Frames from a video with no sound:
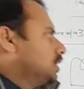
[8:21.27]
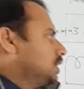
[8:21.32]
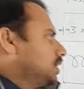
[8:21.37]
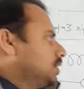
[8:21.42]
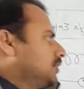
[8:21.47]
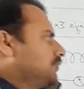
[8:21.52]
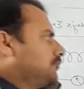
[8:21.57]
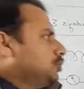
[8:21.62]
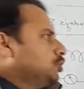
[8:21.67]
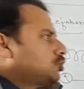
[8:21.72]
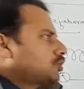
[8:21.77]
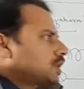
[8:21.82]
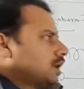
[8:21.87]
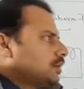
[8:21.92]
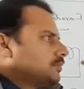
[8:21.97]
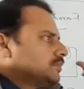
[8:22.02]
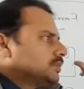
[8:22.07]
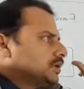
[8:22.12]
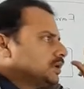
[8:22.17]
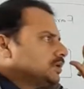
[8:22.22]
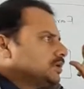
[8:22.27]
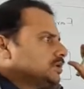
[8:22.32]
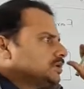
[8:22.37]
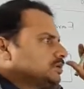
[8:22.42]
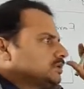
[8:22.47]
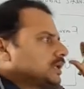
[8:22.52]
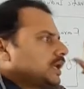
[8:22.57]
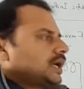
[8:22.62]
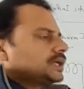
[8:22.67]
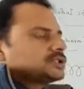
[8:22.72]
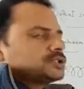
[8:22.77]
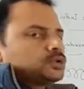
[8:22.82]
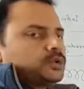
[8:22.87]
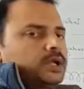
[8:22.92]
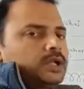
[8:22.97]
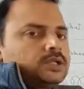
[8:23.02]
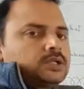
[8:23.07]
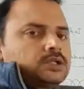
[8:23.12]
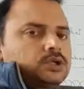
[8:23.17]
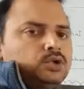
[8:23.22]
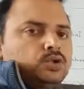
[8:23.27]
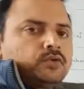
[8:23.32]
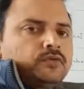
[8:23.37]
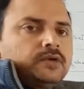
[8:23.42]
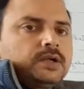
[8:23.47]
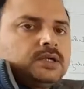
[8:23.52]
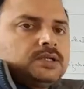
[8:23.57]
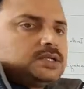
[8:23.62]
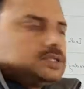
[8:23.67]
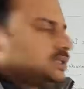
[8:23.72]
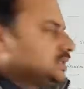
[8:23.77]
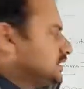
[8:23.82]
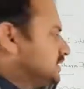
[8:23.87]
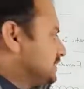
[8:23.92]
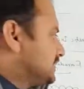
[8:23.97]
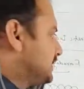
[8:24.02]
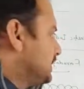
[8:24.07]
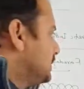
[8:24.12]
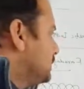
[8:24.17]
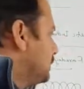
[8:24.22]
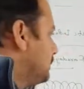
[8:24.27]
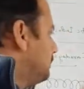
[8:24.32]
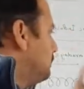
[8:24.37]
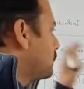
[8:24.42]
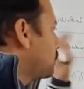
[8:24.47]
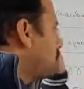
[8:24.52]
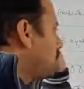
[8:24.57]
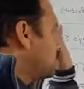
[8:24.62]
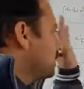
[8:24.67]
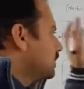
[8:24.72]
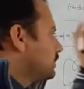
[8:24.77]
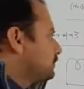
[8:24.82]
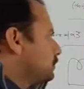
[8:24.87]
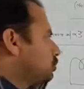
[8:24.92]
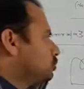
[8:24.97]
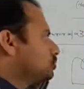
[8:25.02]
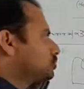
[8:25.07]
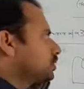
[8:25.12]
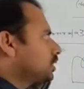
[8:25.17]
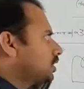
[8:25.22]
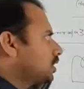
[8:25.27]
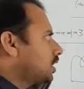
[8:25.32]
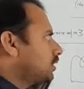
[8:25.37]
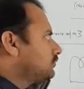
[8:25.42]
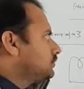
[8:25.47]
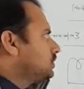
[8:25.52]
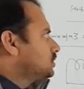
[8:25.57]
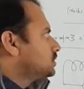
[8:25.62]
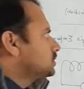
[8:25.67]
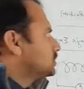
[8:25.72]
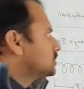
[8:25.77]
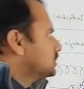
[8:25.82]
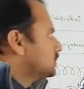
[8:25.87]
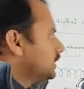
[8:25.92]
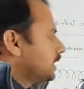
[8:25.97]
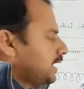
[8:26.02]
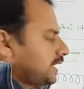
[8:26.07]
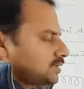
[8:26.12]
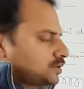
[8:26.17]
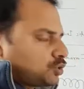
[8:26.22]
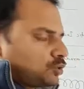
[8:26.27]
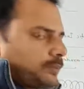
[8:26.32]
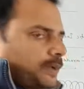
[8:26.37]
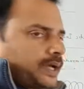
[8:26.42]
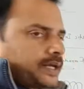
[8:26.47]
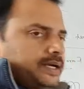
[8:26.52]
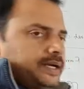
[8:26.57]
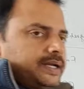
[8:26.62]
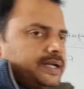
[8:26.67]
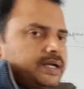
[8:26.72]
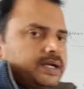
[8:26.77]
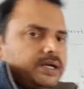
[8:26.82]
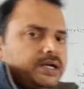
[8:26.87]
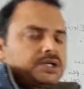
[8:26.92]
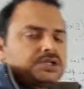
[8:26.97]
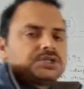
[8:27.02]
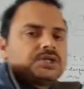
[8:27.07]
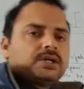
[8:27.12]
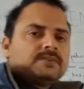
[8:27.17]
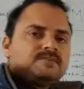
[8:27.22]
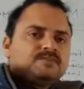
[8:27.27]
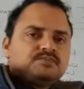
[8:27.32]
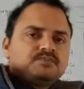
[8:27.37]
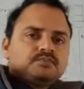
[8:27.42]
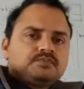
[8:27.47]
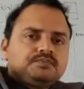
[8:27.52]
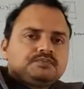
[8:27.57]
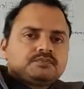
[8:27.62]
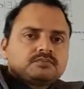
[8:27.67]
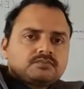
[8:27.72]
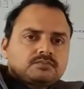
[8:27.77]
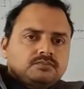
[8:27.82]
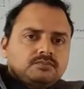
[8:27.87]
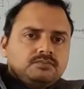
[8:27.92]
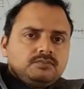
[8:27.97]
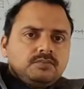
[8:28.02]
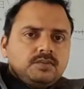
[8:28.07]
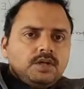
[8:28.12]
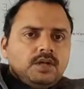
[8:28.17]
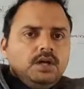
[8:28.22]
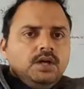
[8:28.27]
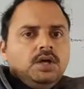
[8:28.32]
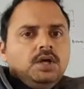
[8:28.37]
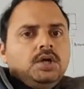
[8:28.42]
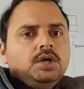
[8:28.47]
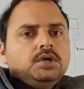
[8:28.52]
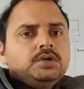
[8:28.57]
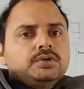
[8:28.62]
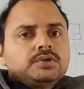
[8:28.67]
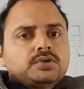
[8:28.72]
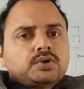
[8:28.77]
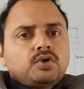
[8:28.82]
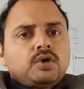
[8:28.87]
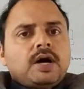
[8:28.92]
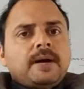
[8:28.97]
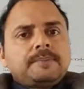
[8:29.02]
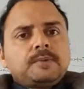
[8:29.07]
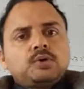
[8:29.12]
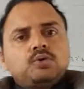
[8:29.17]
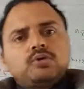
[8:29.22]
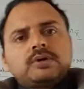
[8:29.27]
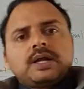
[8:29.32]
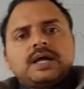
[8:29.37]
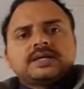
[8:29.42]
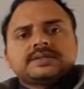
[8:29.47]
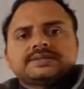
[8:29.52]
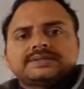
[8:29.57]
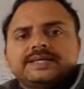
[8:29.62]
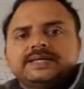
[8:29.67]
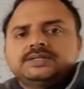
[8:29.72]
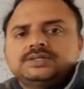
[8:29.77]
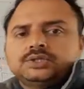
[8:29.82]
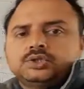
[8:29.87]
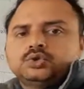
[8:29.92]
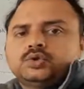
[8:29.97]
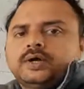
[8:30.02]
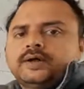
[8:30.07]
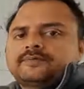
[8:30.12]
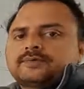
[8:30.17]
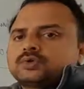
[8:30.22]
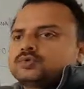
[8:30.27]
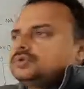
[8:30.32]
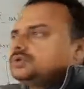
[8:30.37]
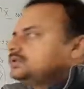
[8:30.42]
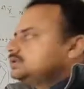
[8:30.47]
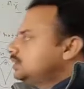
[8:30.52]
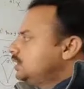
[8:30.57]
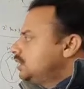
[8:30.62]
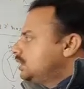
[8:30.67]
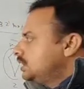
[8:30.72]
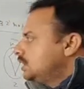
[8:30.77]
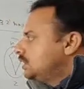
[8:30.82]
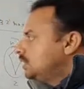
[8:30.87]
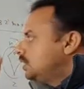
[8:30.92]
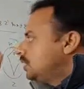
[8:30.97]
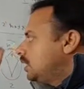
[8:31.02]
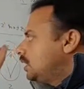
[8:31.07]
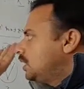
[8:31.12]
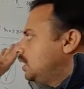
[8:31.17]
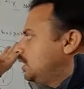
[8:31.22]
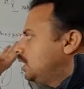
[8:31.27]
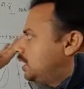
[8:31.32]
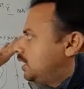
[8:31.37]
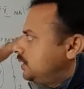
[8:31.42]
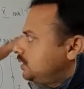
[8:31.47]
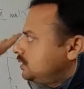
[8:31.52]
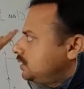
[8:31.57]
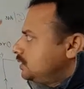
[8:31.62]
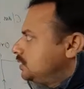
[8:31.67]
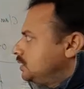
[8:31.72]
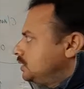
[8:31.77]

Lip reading: if you come in class 12th, you will see the broader portion of this electromagnetic induction. So up to class 10th, you have to learn